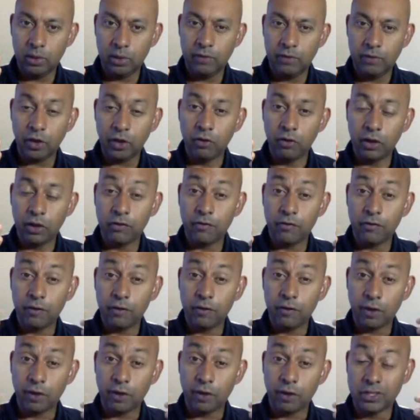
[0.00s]
If you've got a
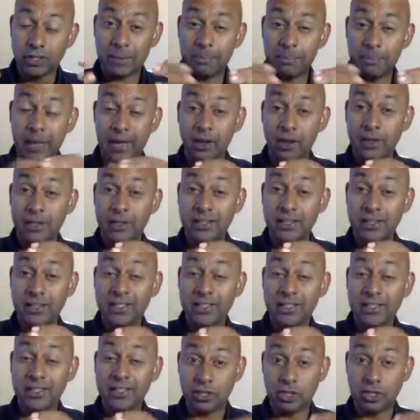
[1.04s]
real focus
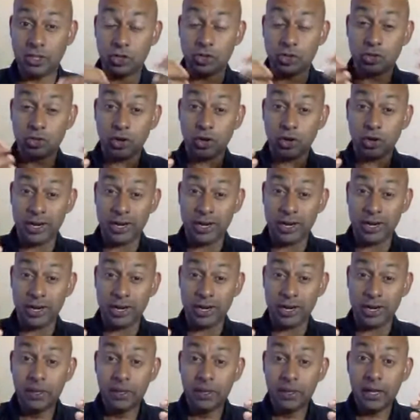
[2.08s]
about something that you're
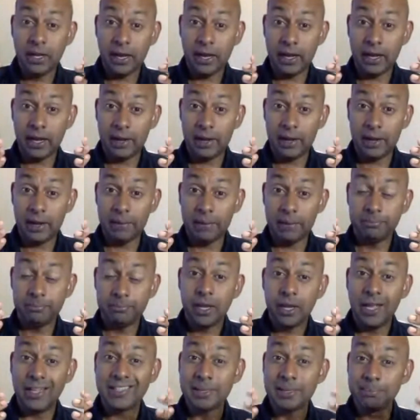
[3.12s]
training,
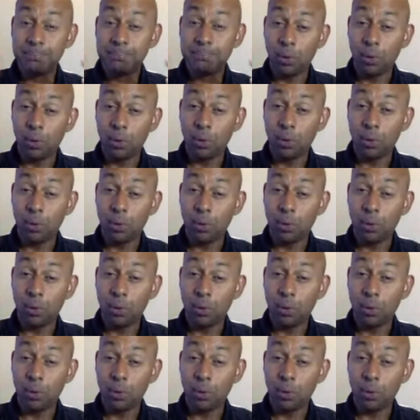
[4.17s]
it's